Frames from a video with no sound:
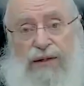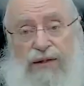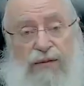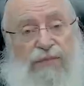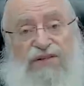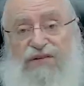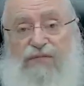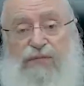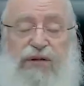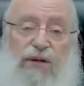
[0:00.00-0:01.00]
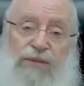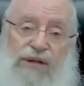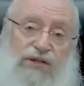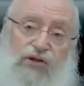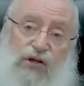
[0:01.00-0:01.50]
the mitzvah of Pidyon
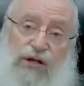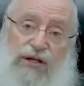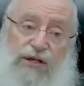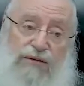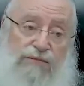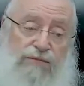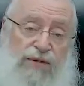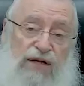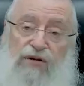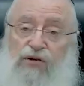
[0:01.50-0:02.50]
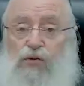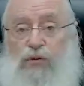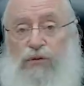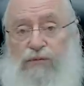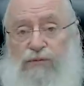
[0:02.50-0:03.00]
Maser Sheni in the
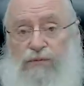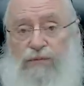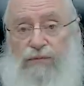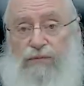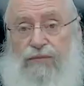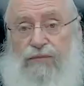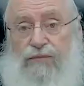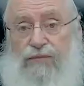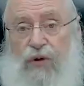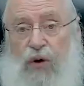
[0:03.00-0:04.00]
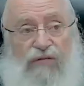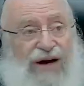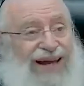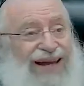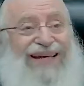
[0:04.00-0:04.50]
Torah, of
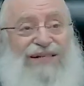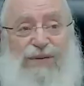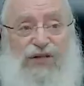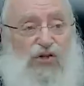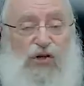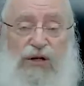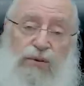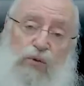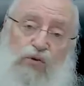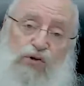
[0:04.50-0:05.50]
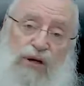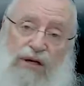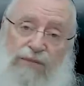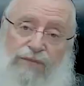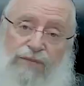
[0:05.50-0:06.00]
Achilas Maser Sheni
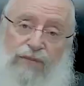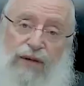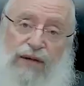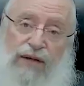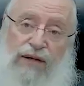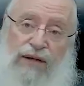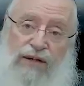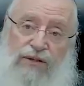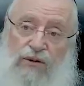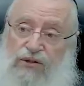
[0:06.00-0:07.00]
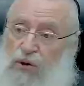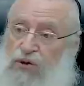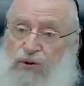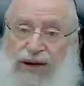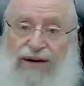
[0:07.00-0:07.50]
b'Yerushalayim. So it's
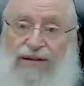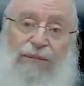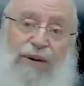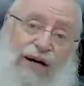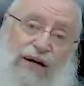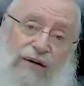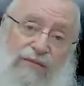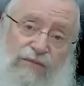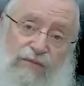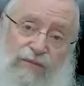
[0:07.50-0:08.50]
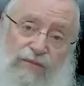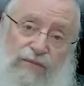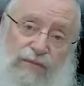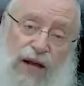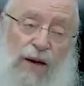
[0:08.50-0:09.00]
also not in the Bach.
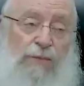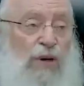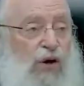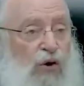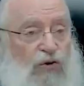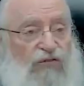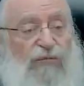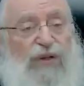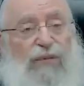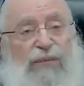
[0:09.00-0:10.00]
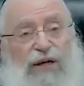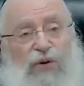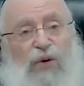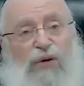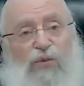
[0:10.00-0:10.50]
But Korav b'Yameinu, when